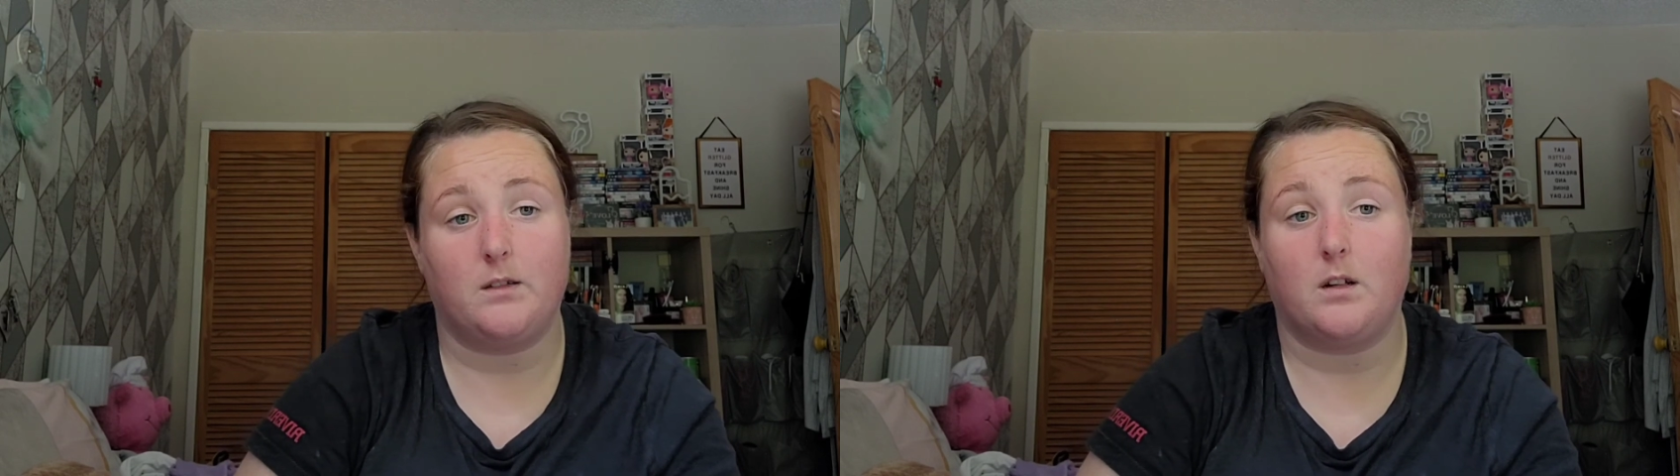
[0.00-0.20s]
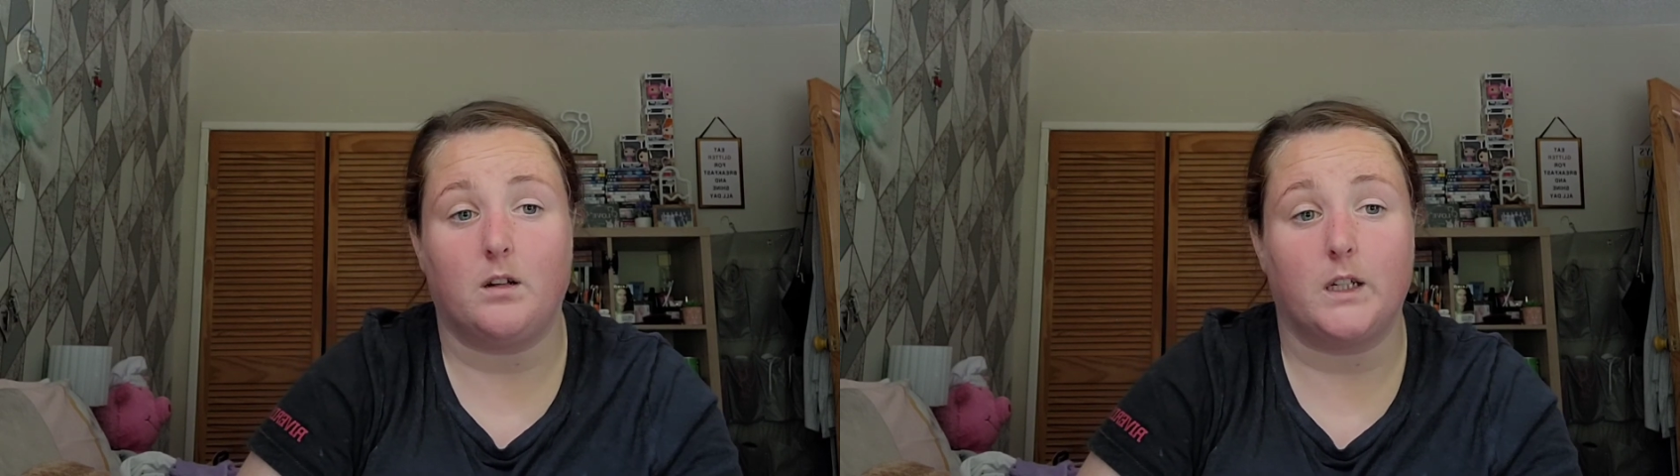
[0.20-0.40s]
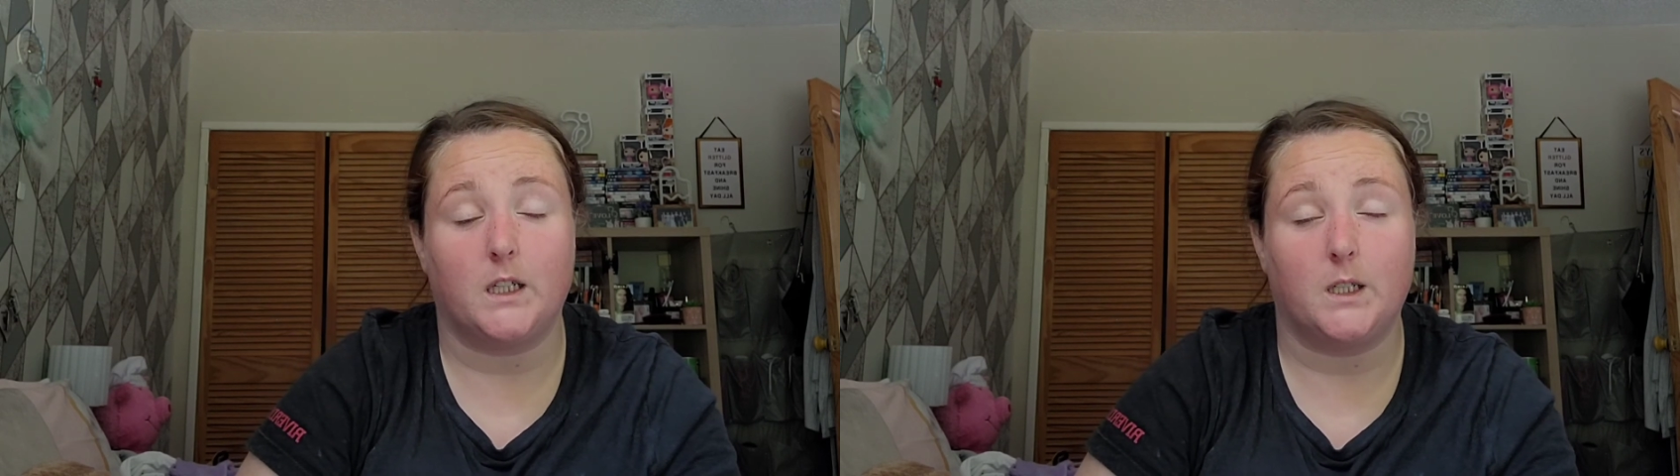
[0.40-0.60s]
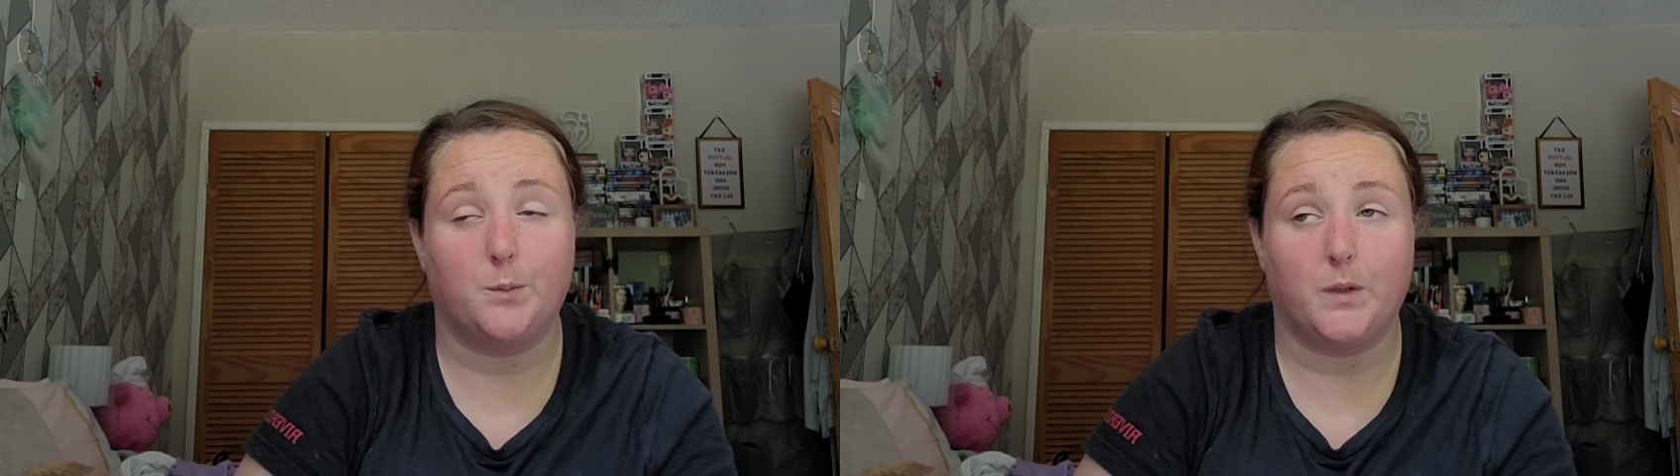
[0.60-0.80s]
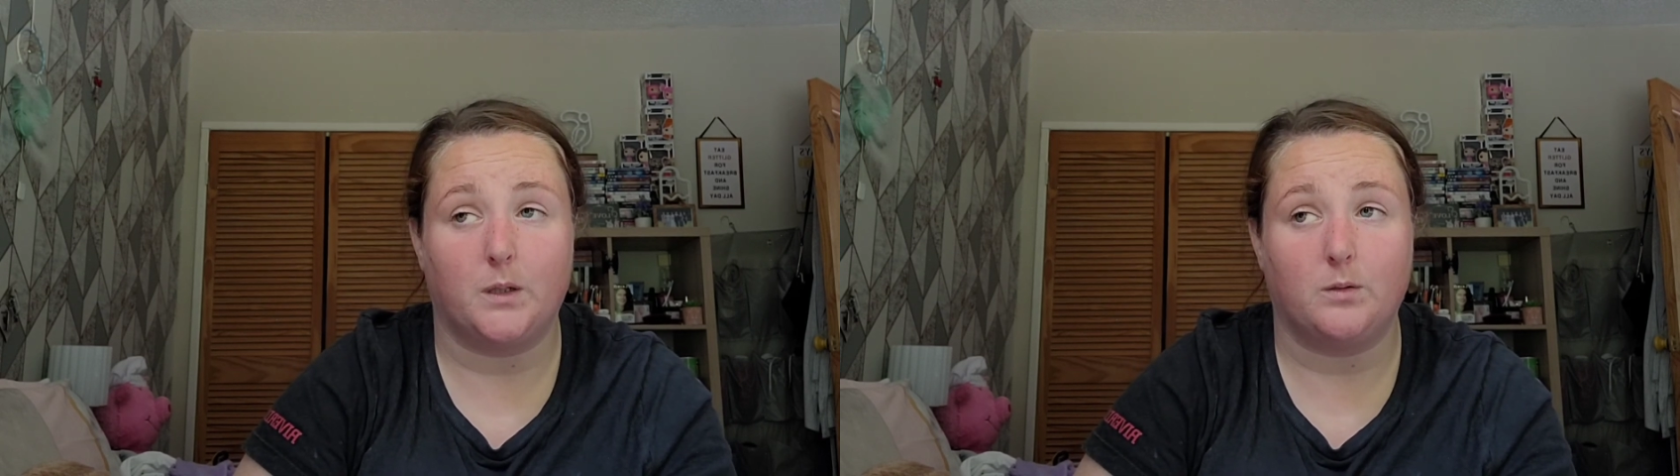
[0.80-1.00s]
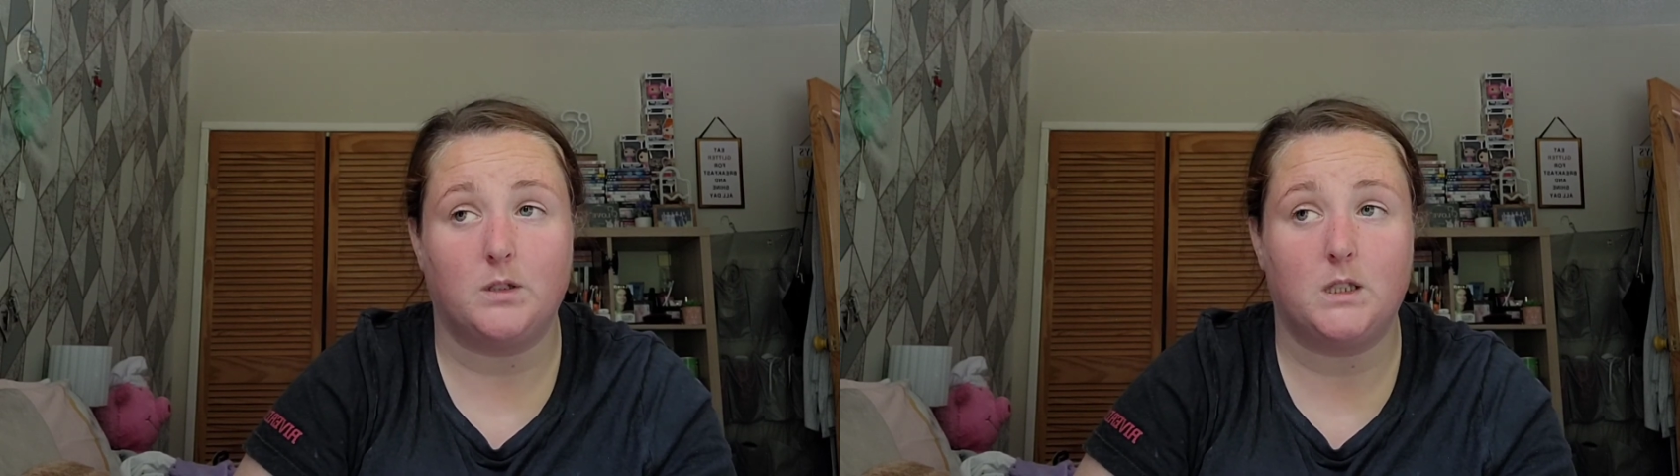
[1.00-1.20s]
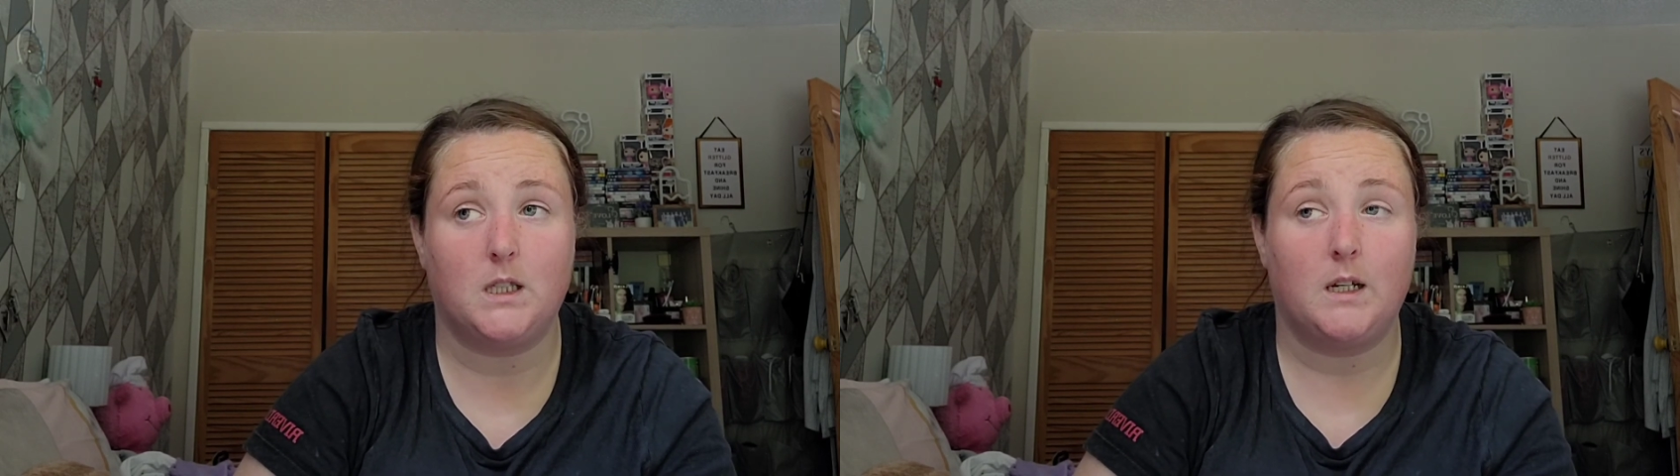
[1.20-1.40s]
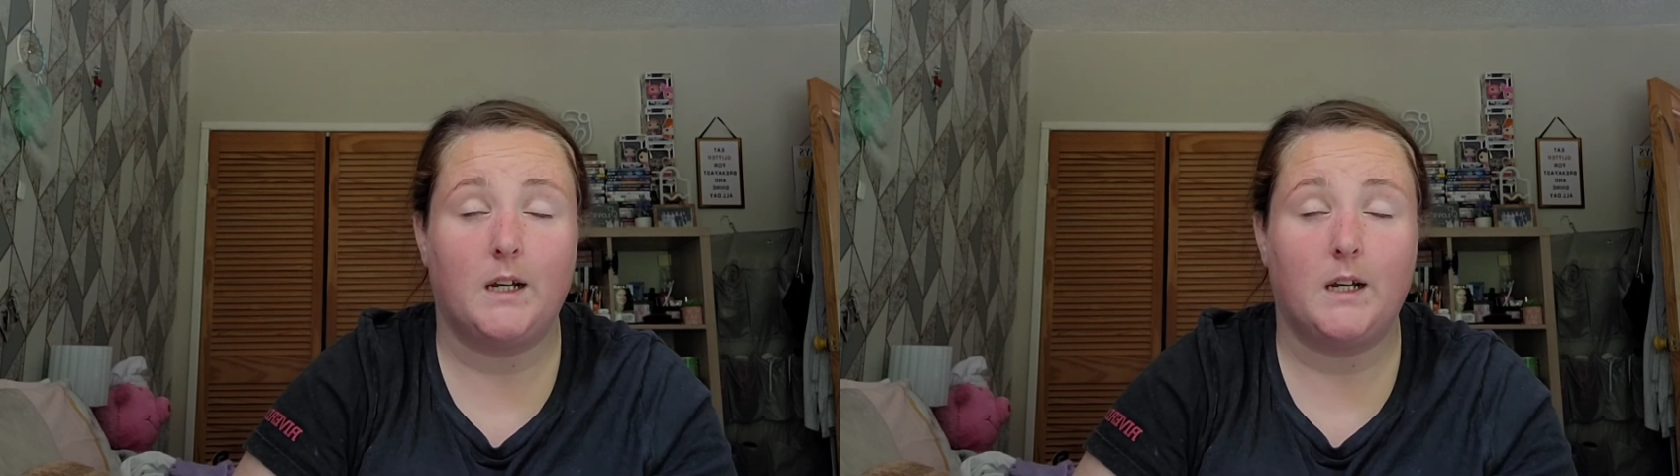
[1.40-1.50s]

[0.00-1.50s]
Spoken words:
dye in Boots.